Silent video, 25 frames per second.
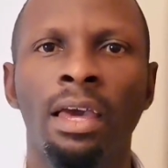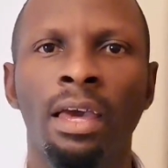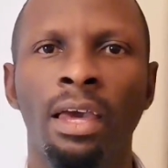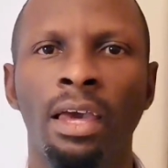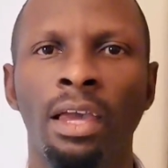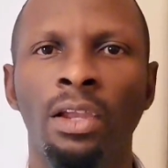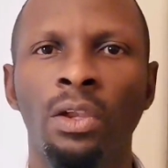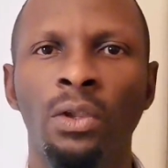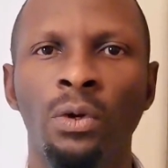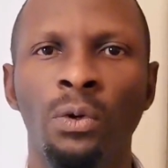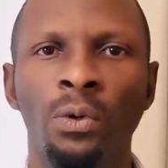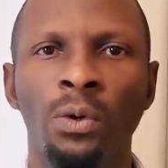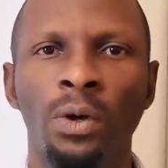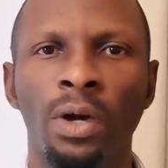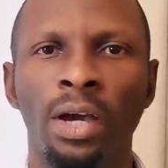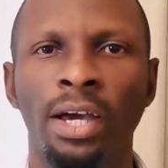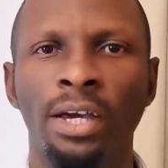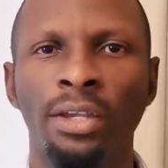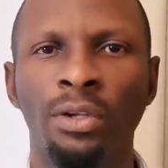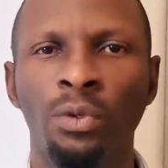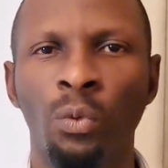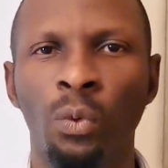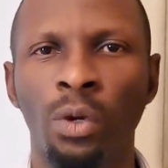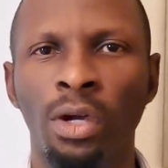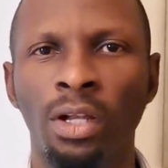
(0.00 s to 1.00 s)
Hello
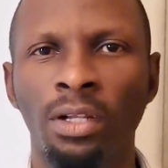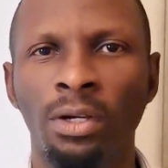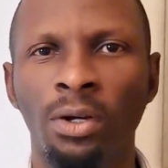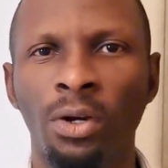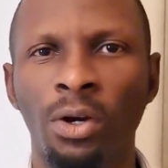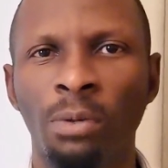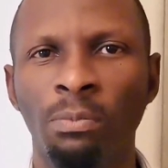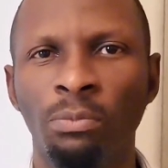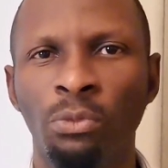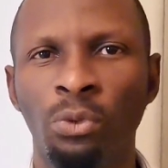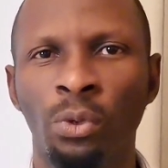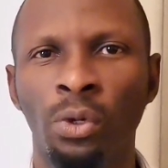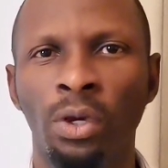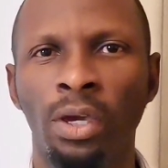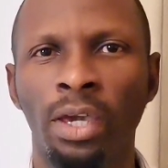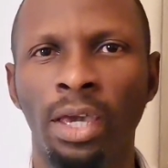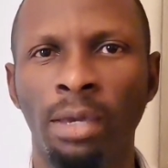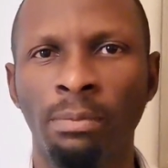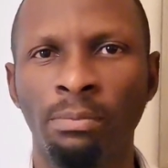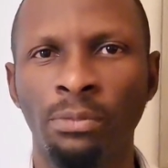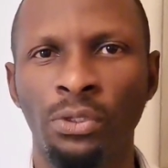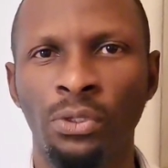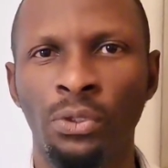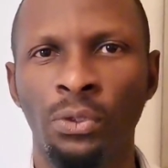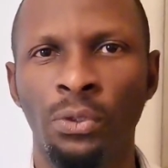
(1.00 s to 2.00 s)
and welcome to
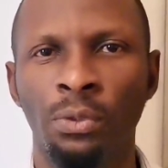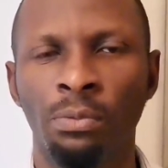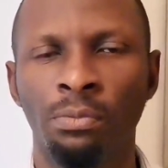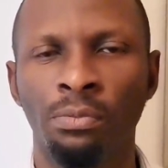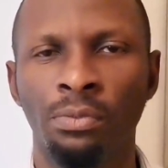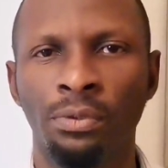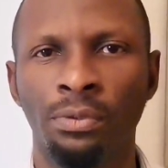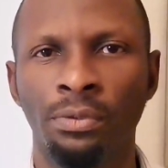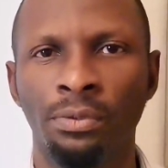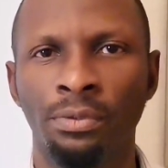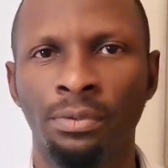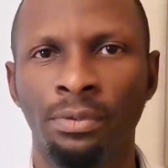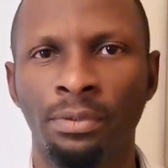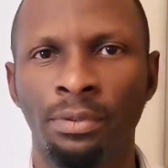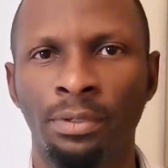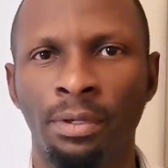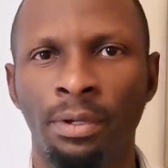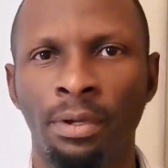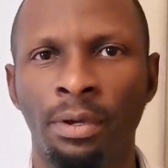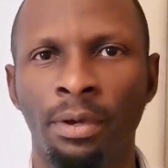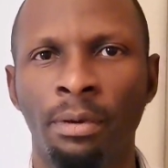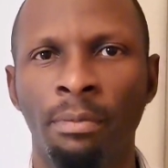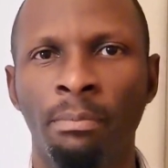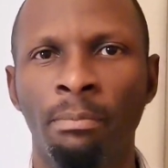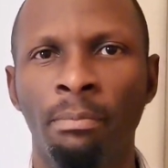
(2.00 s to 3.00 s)
ChemTube.
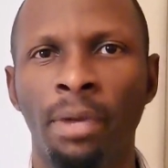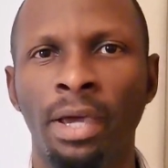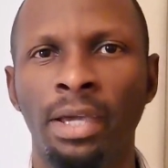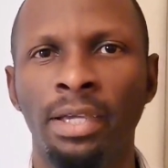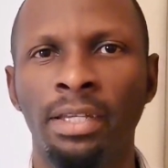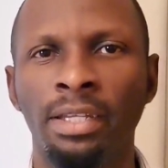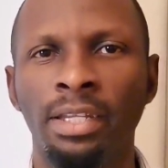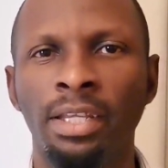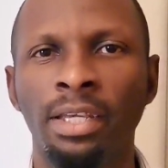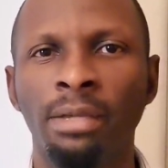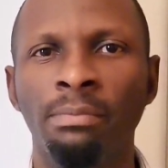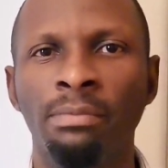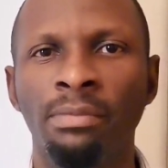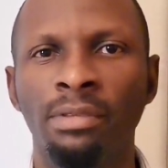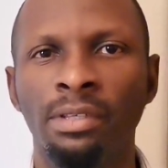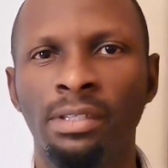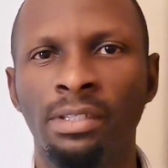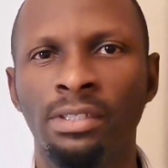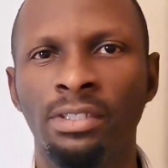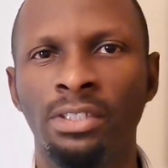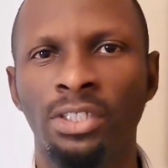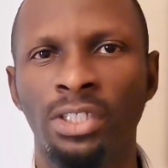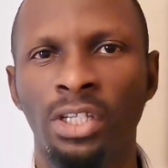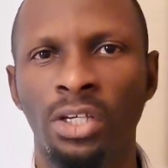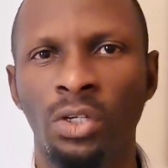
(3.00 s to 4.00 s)
My name
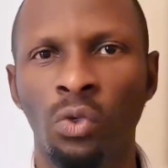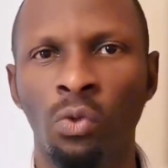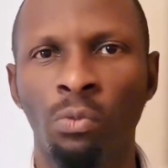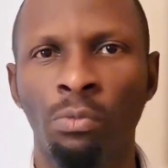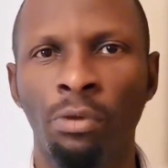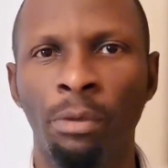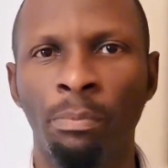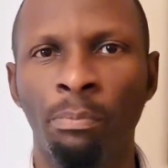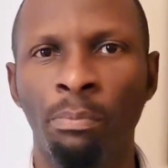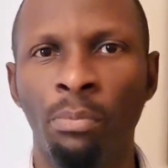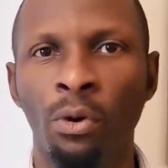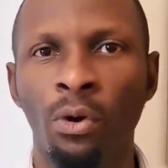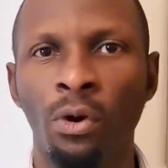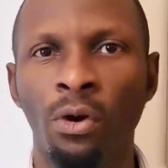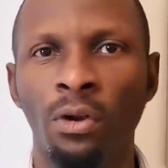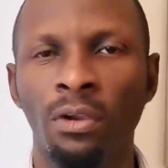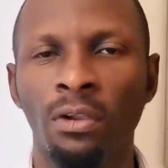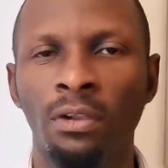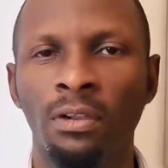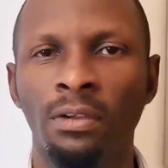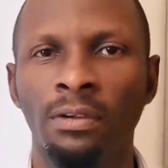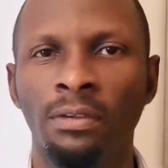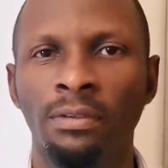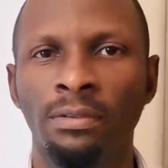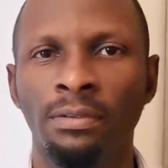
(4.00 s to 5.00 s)
is Chakube
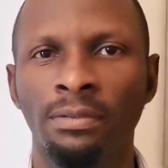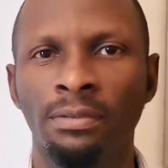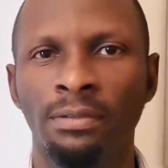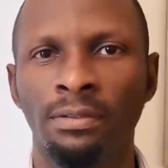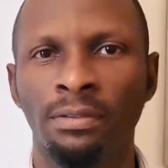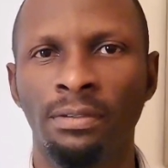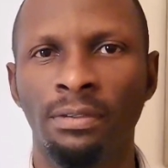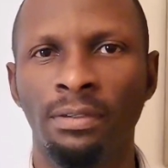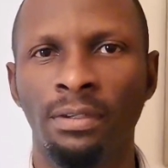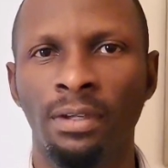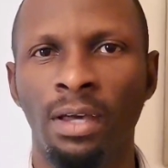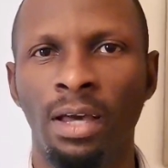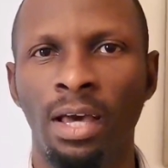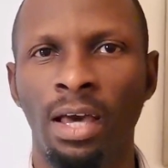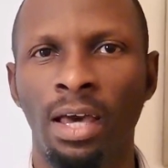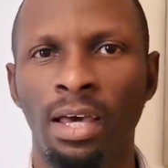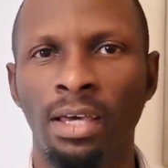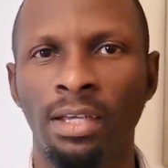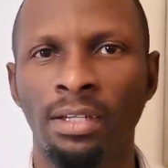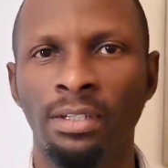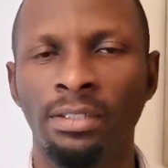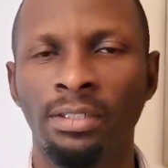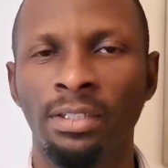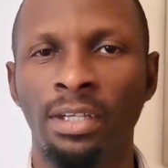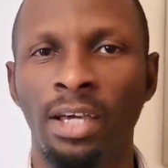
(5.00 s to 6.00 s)
Paul
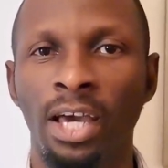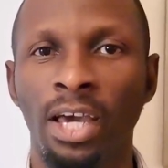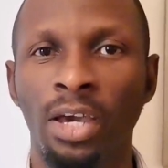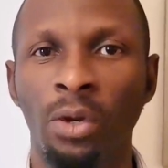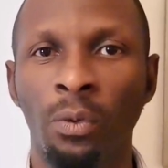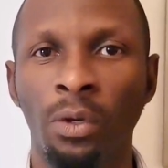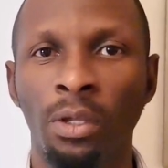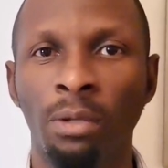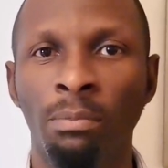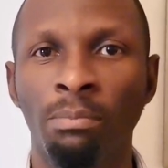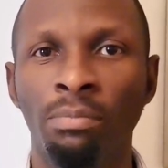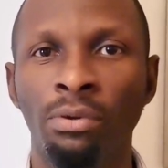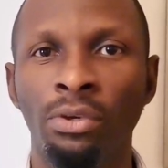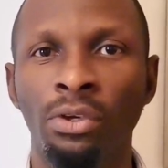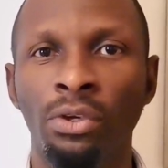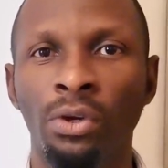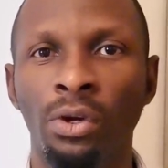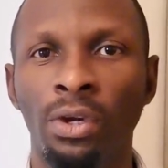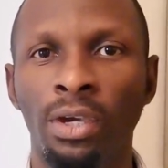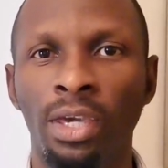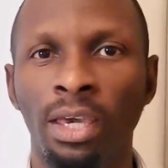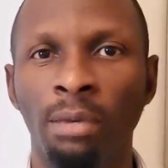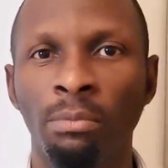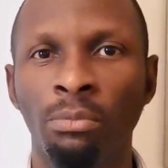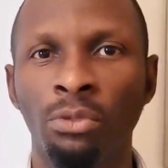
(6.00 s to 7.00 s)
and I will be
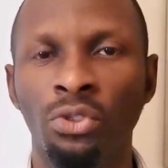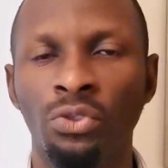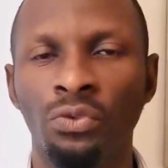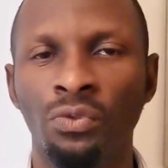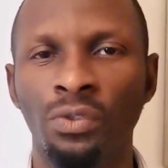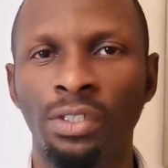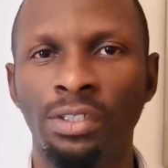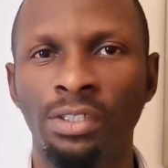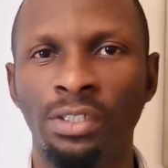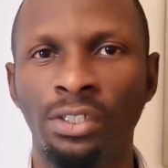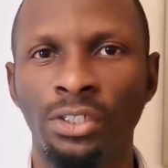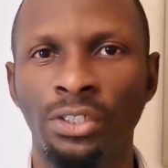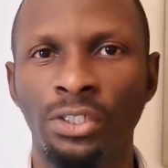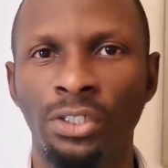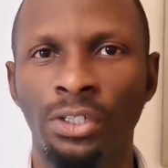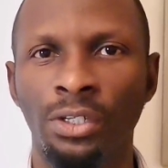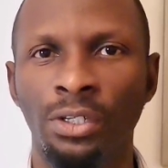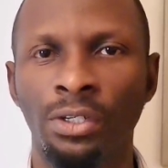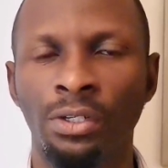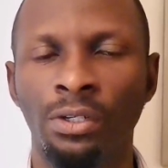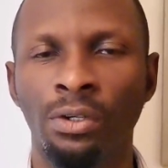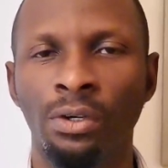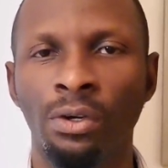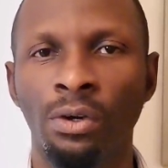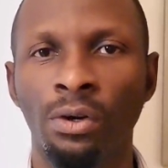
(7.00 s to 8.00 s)
your chemistry teacher
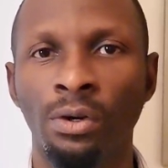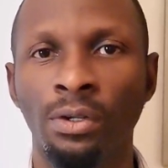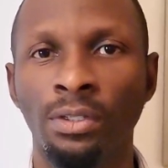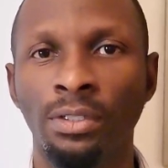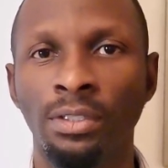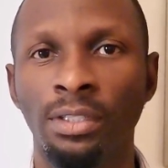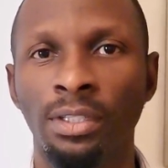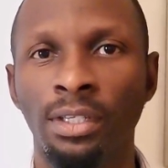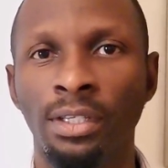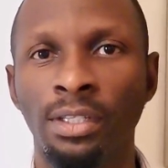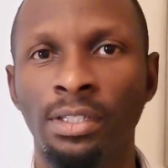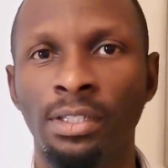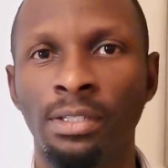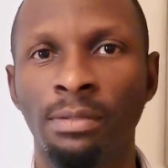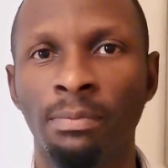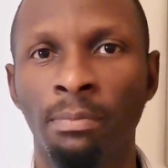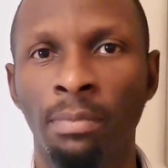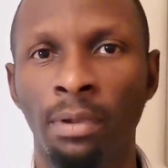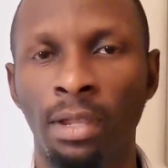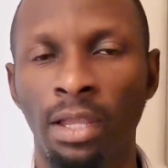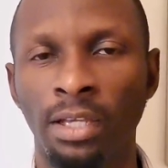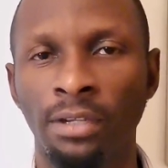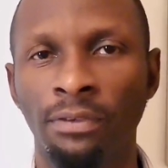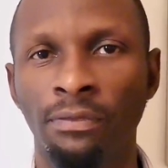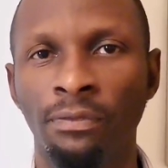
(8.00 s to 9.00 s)
on this
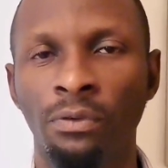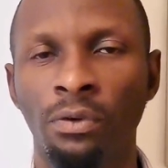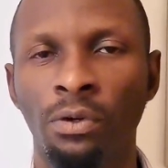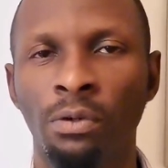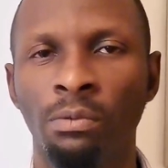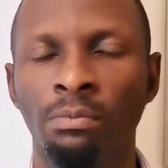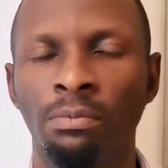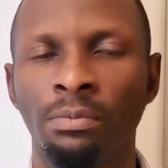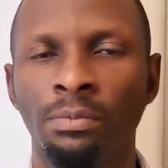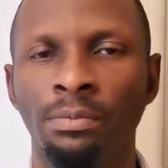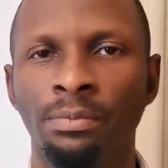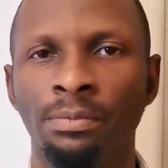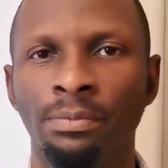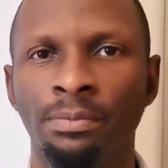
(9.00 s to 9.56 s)
platform.